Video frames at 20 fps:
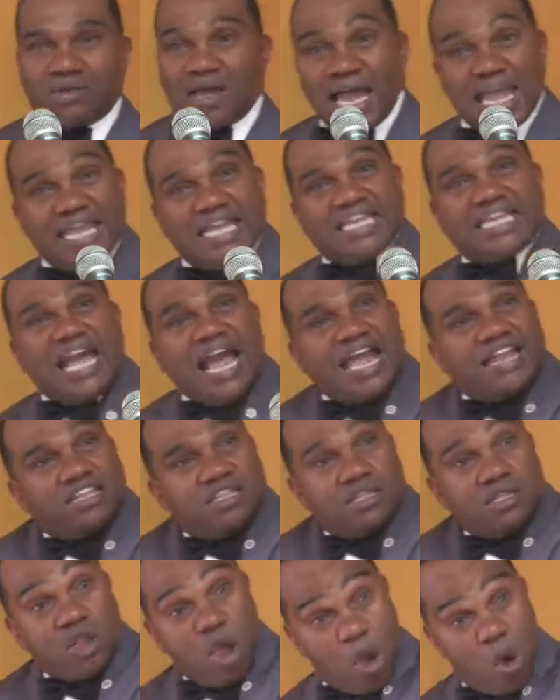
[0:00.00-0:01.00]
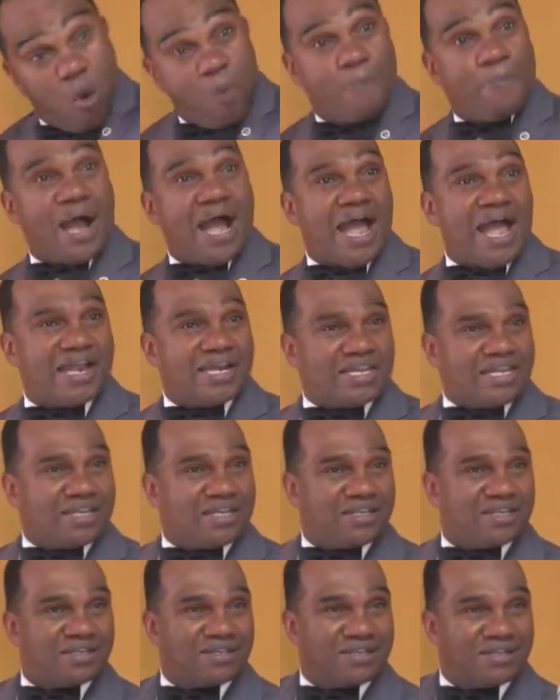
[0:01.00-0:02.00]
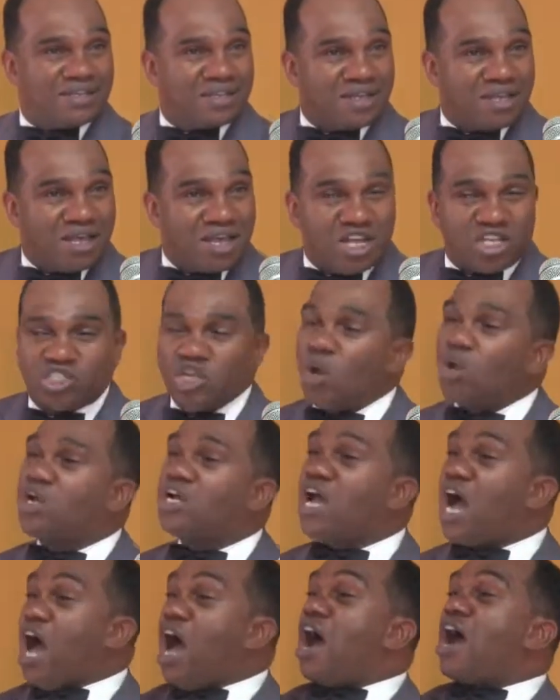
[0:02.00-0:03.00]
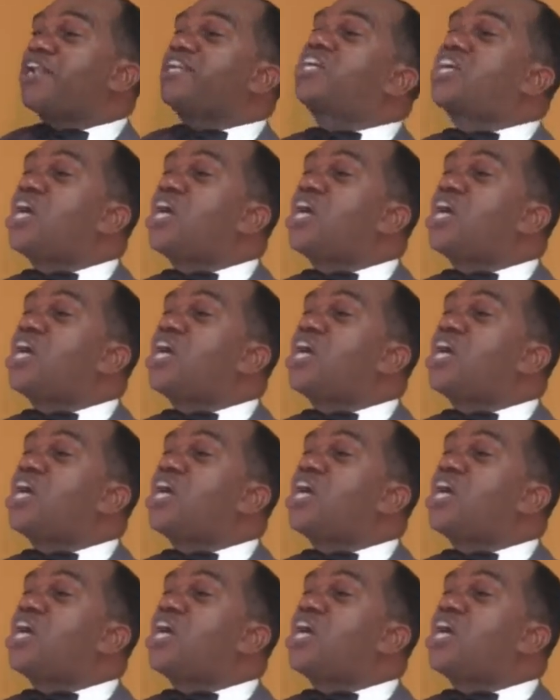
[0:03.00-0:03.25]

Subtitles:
I ain't got nobody. So God